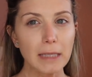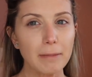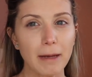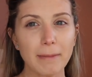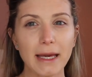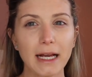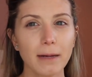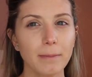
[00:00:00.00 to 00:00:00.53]
My
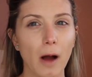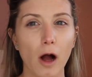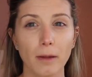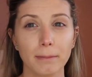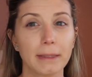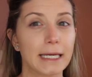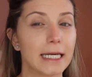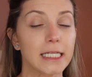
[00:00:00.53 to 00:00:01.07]
makeup
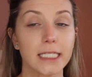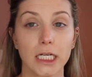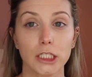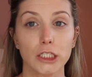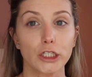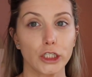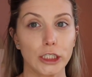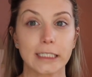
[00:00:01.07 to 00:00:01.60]
on me
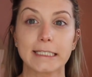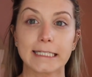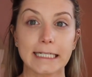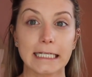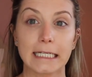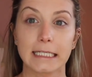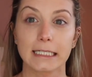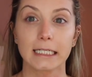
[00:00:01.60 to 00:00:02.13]
does crease
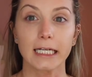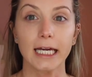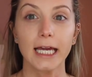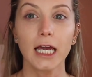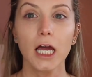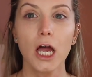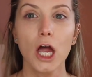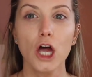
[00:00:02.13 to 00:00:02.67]

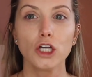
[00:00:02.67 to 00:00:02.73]
easily,